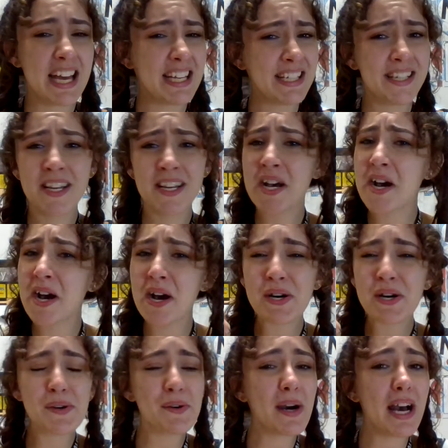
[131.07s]

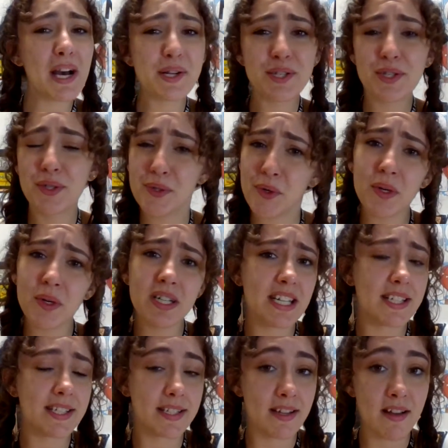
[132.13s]
No, a door
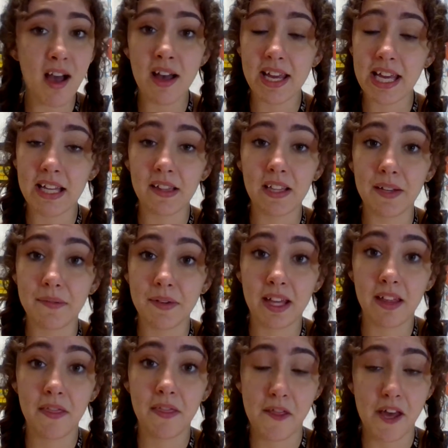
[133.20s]
is not a
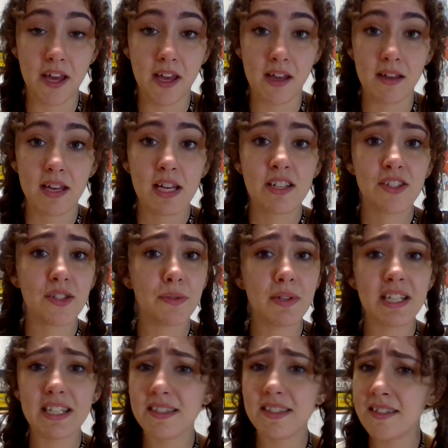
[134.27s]
living thing, so
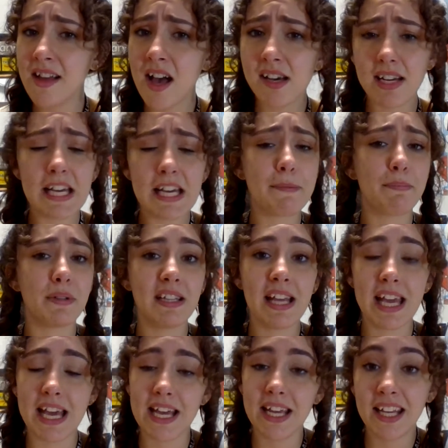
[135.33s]
it is not a
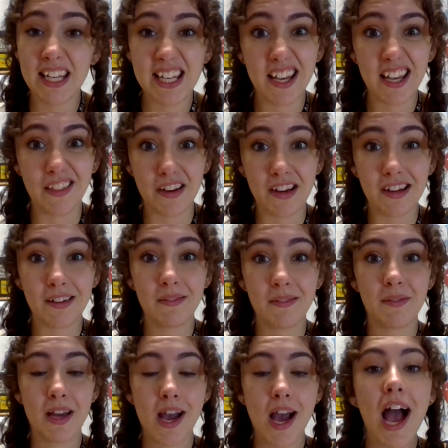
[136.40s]
plant either.
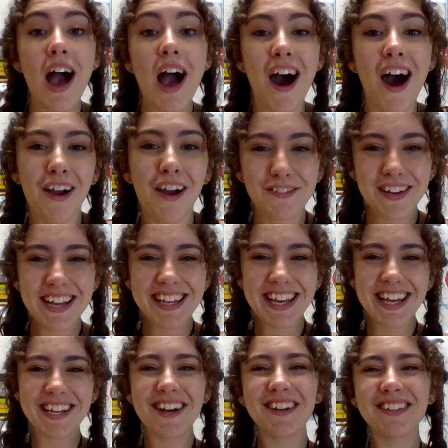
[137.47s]
All right,
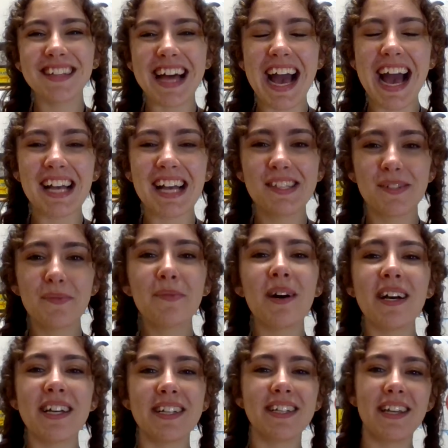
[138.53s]
and our last
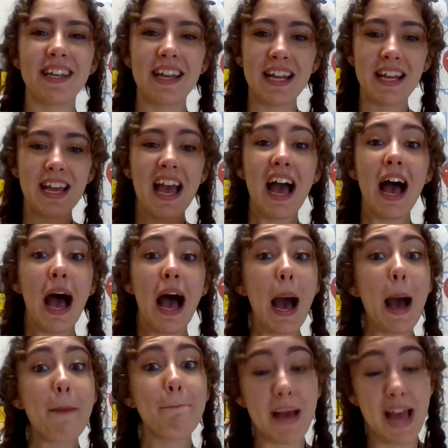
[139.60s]
one
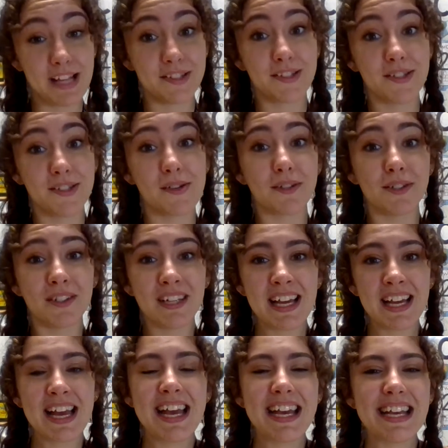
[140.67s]
a pencil.
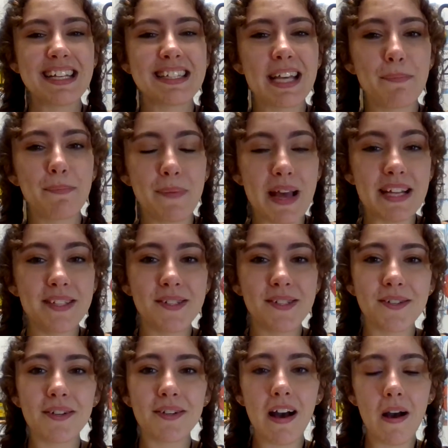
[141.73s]
Is a
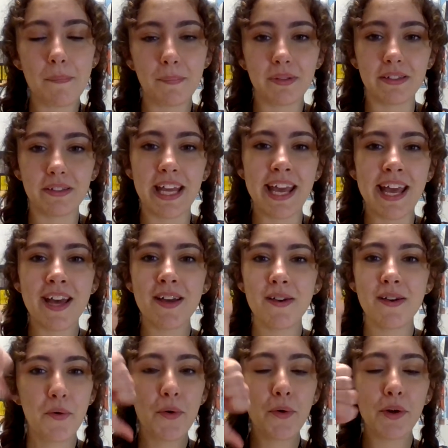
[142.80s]
pencil a plant
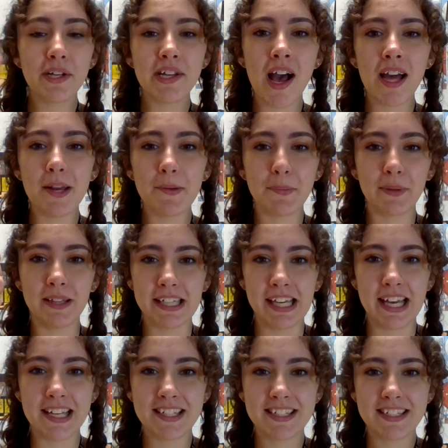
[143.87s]
or not a
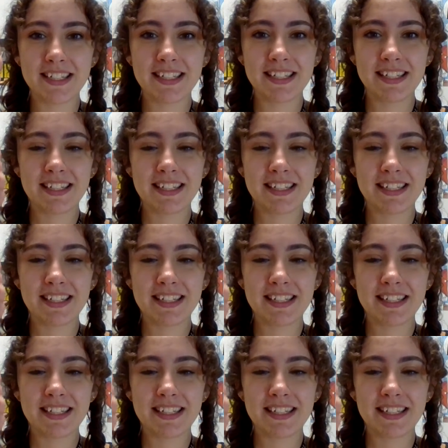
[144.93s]
plant?